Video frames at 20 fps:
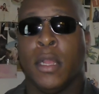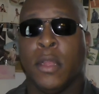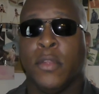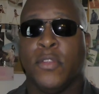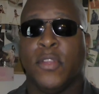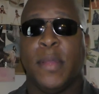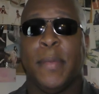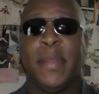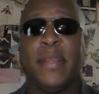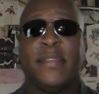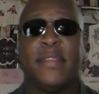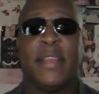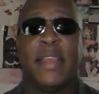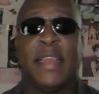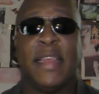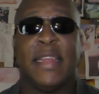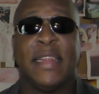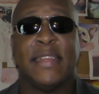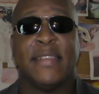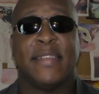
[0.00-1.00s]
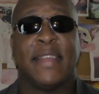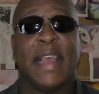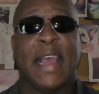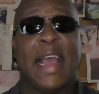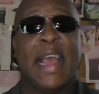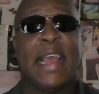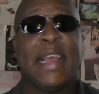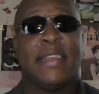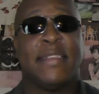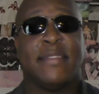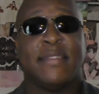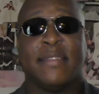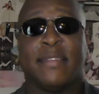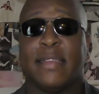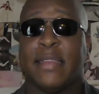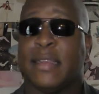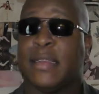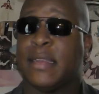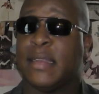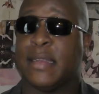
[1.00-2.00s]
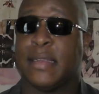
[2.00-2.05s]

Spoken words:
So let me just say this, guys.